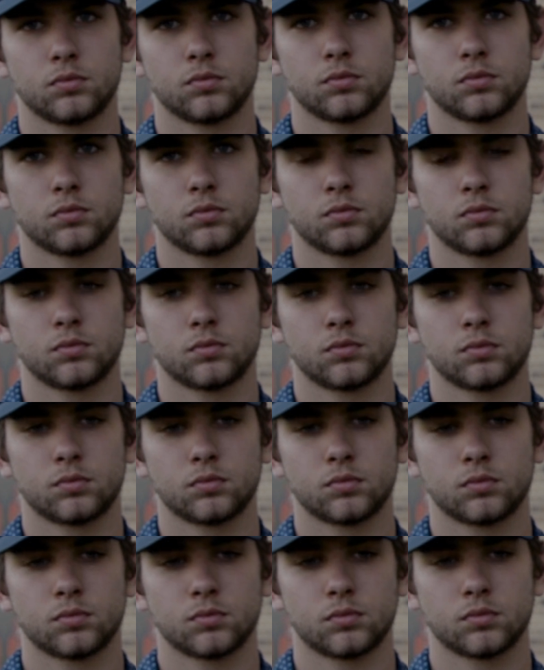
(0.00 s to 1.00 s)

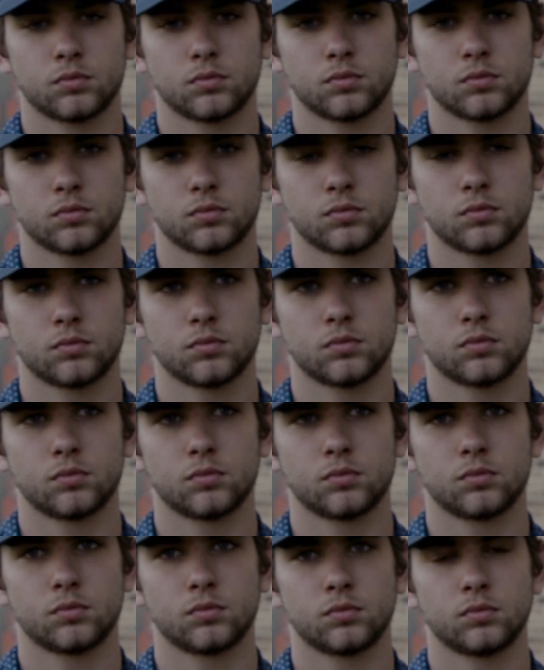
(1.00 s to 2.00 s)

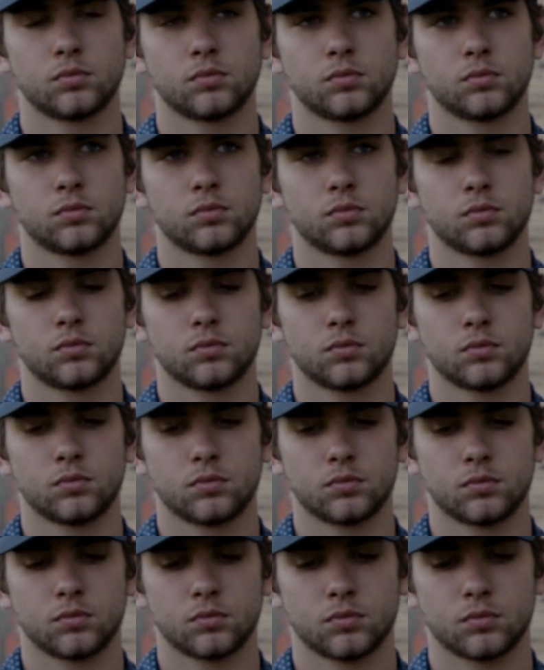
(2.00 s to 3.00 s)

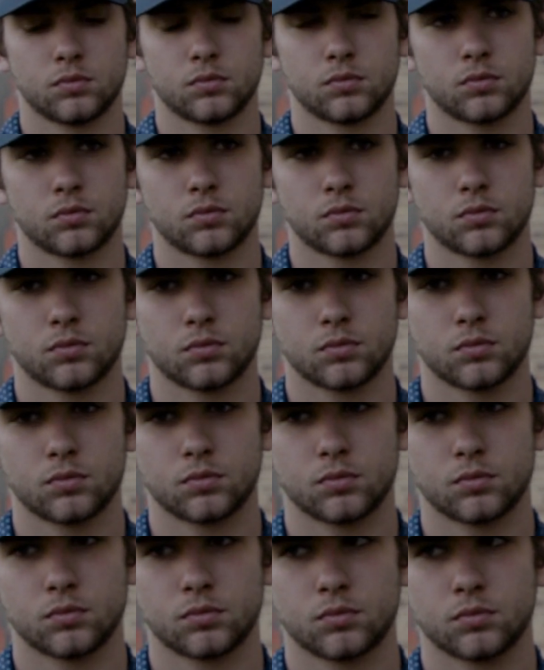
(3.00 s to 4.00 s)

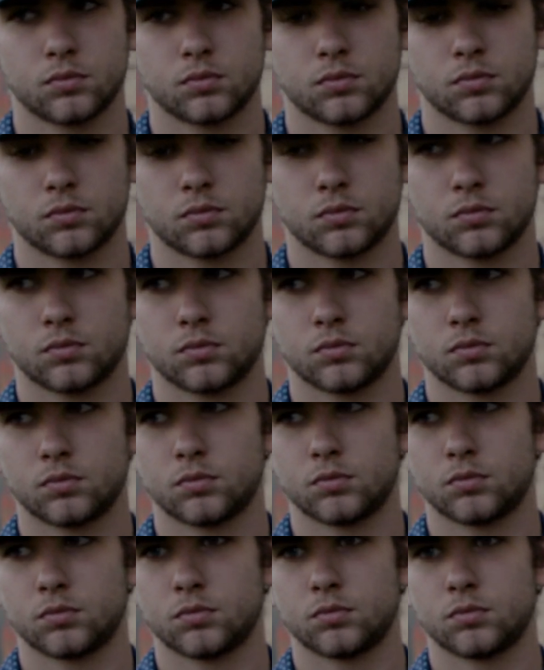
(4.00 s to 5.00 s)

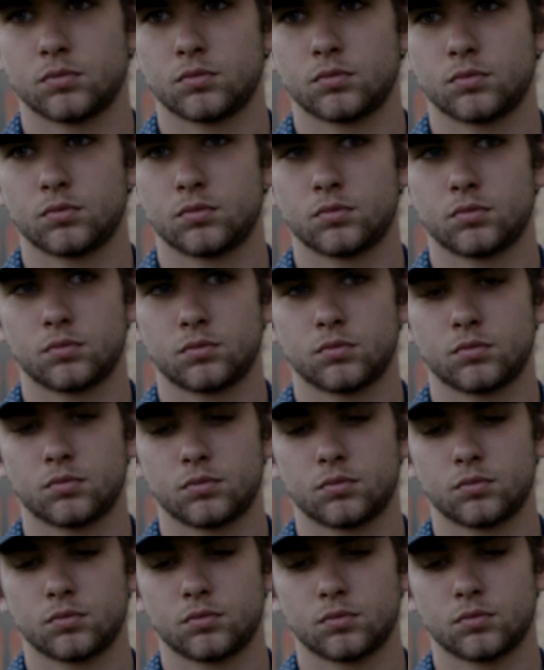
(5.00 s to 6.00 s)

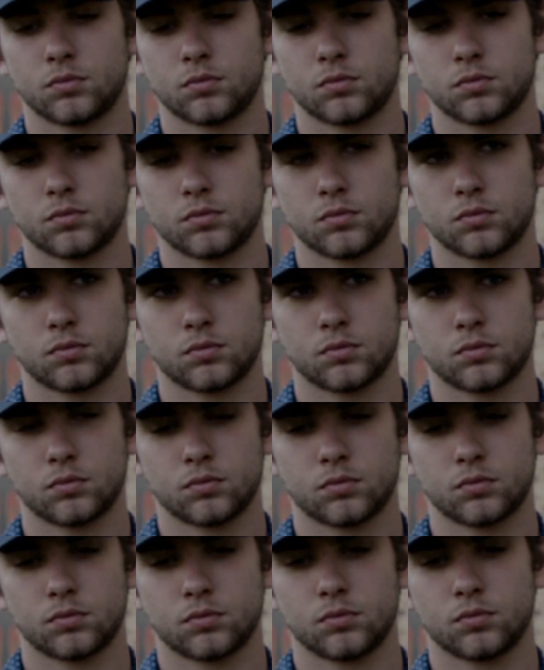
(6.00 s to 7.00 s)

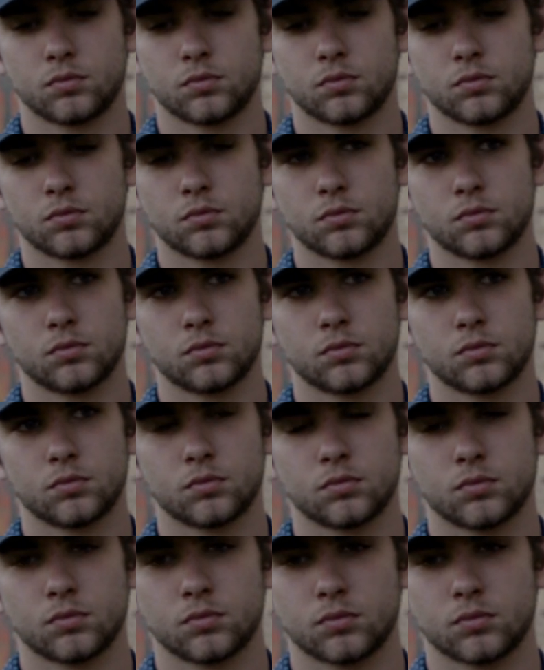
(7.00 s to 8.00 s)
The person shown says nothing.